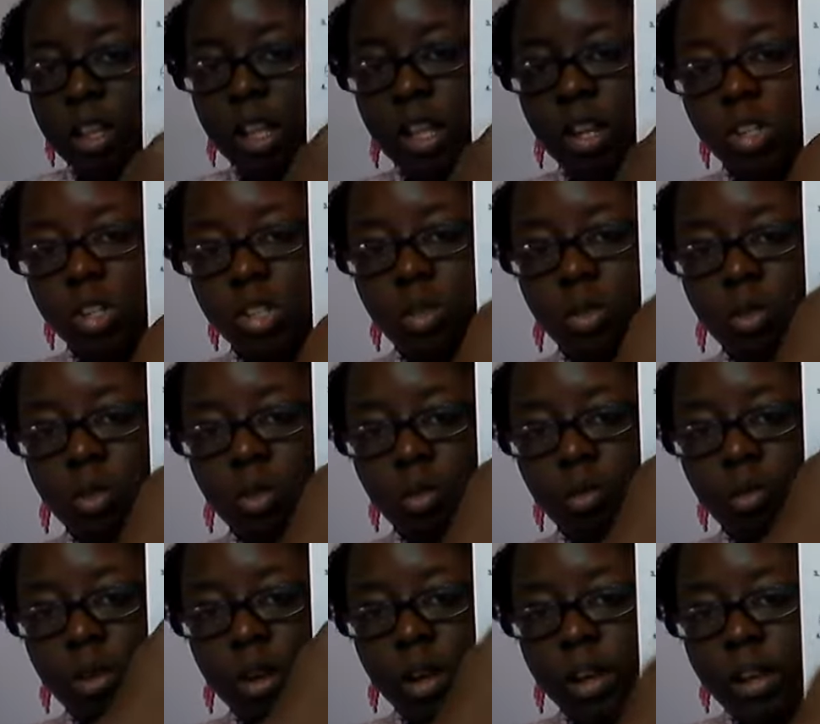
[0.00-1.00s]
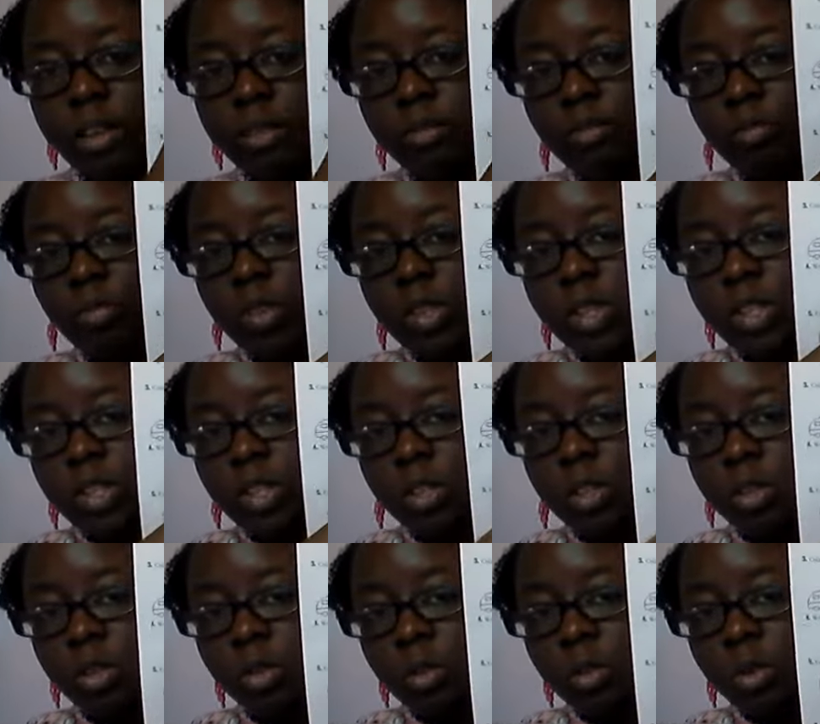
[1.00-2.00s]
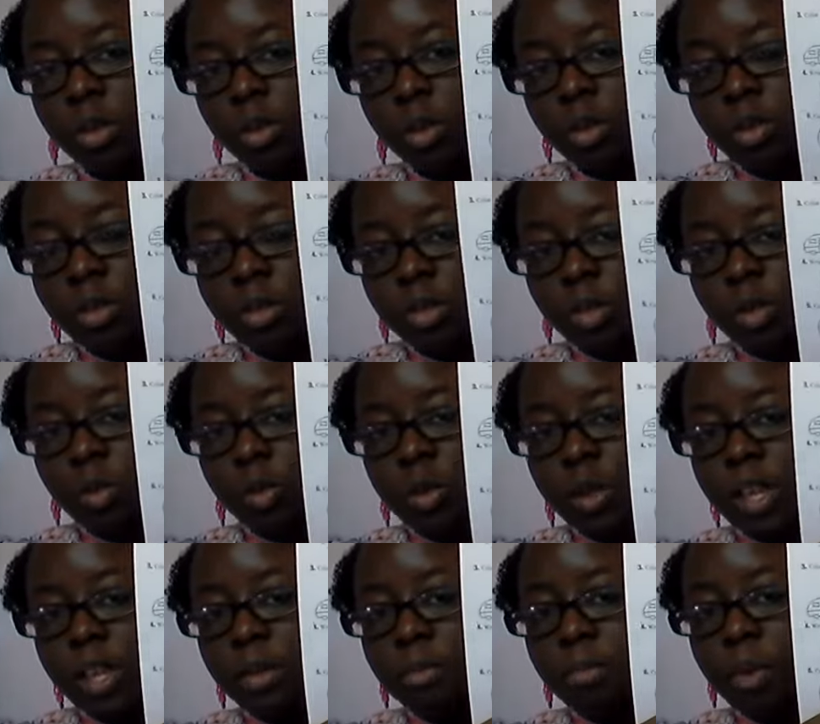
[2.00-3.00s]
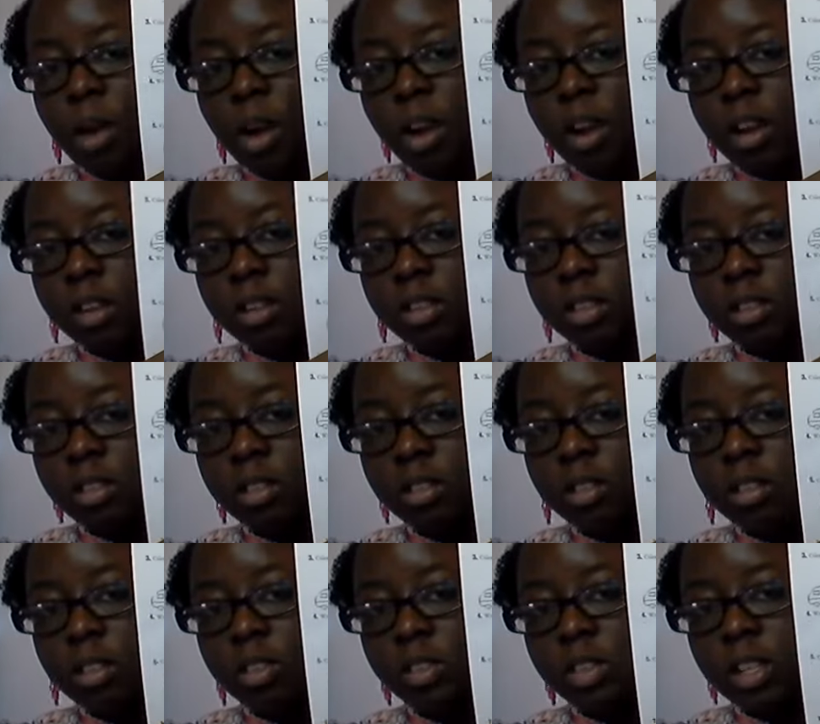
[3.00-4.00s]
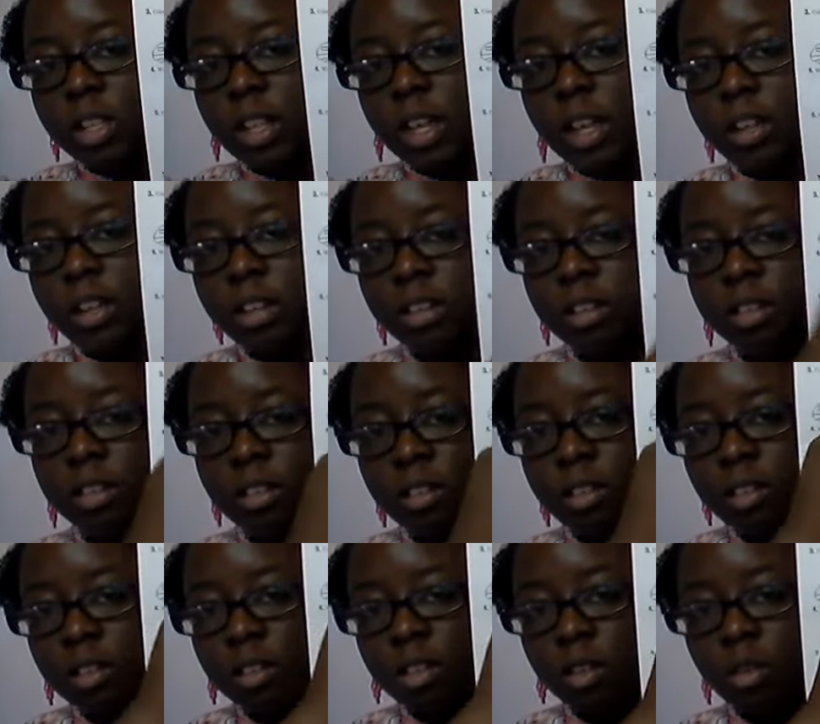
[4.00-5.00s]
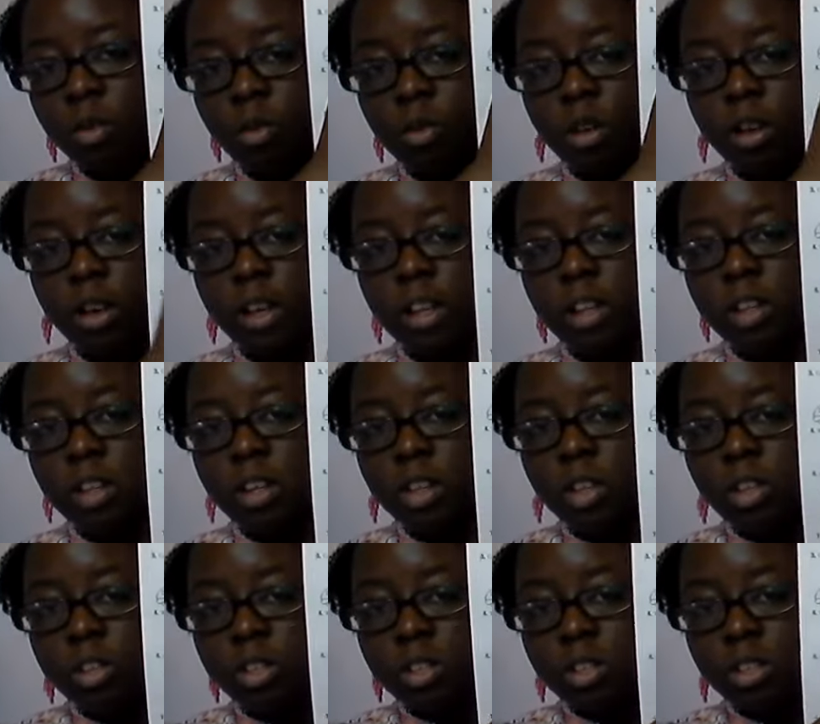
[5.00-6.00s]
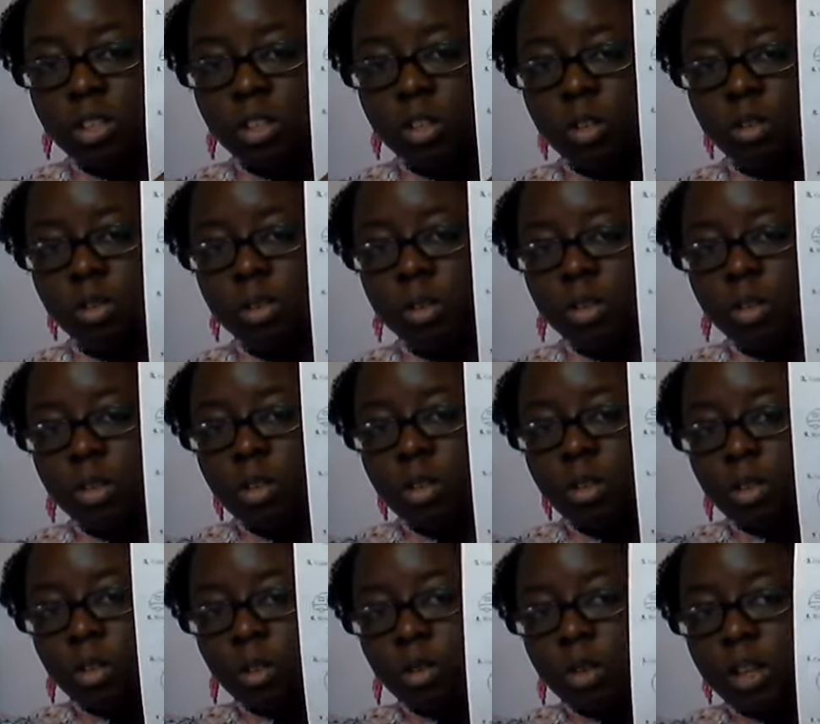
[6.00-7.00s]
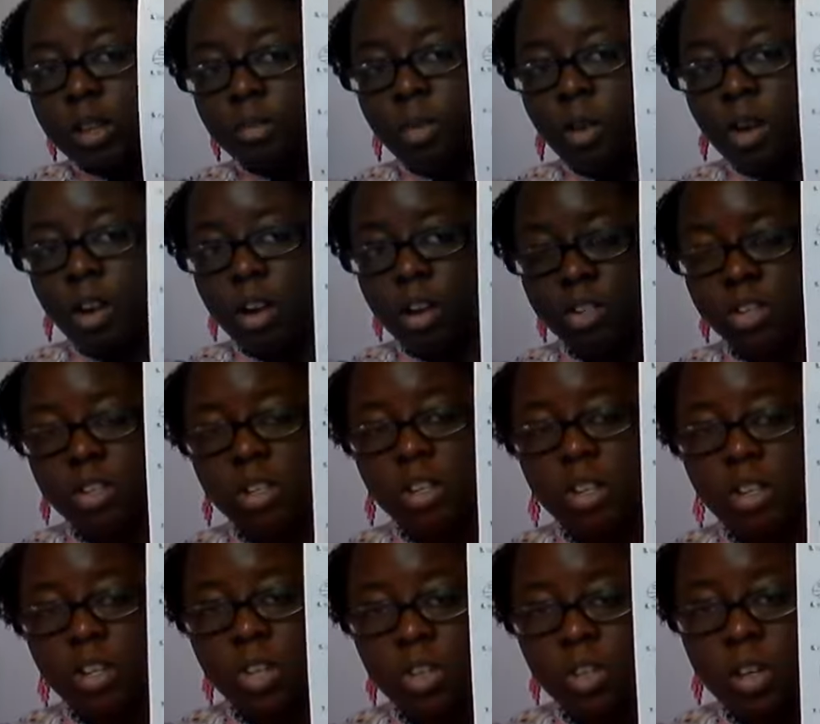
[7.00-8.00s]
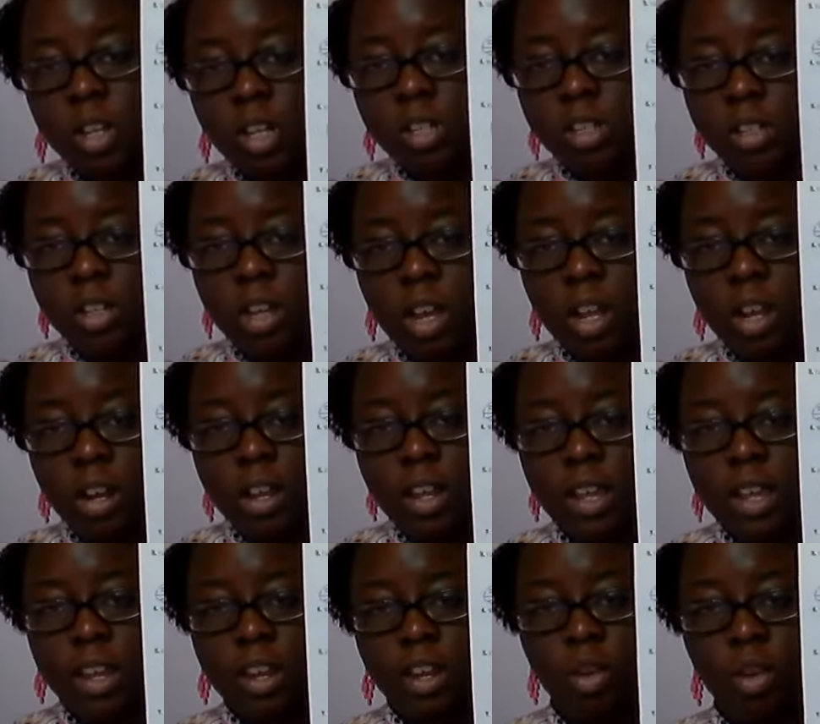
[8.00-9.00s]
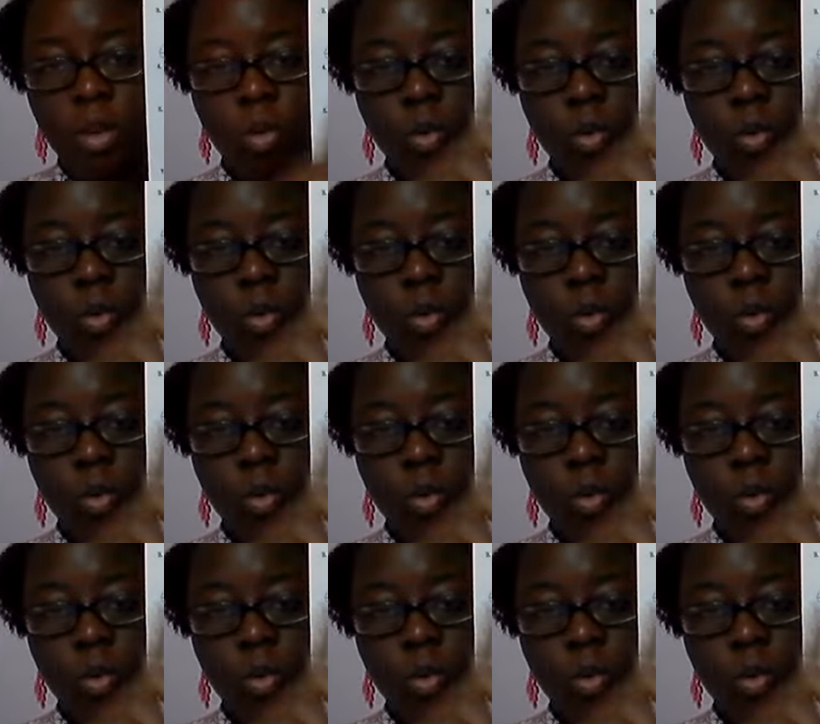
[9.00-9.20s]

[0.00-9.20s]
Here's 1, 2, 3 parts. You see that? 1, 2, 3 parts. You need to color in